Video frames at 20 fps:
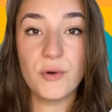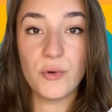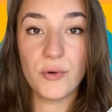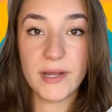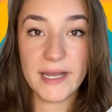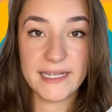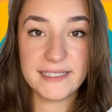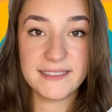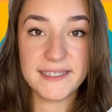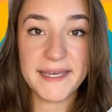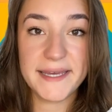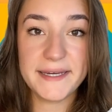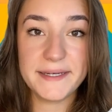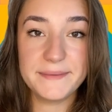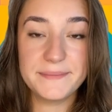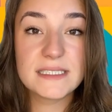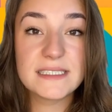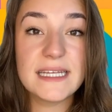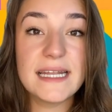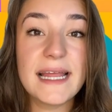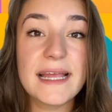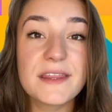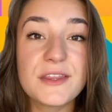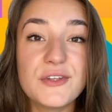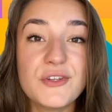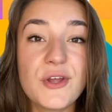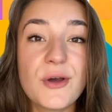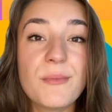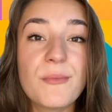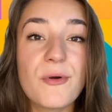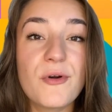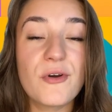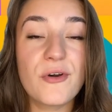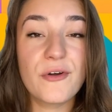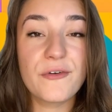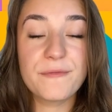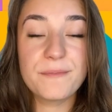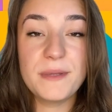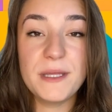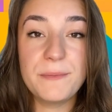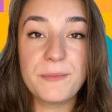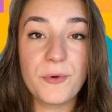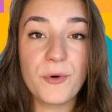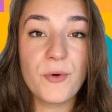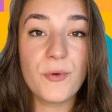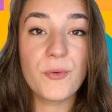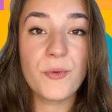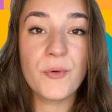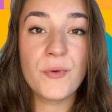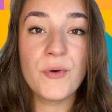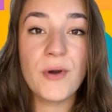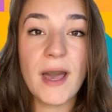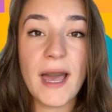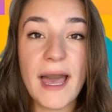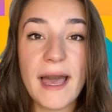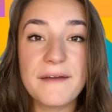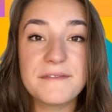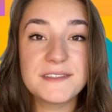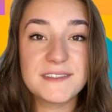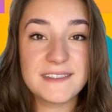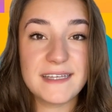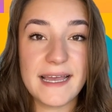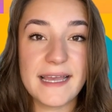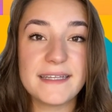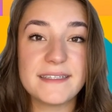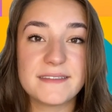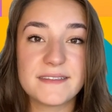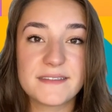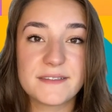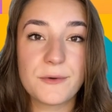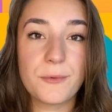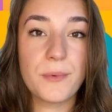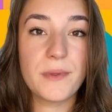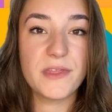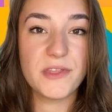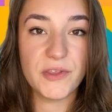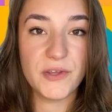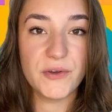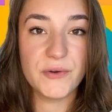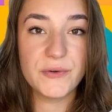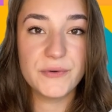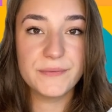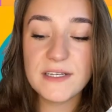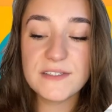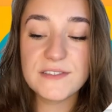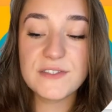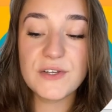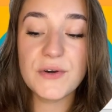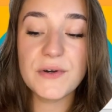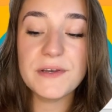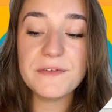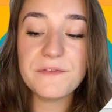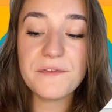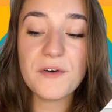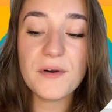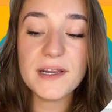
locataire, select the number of people who have signed with you. So if, for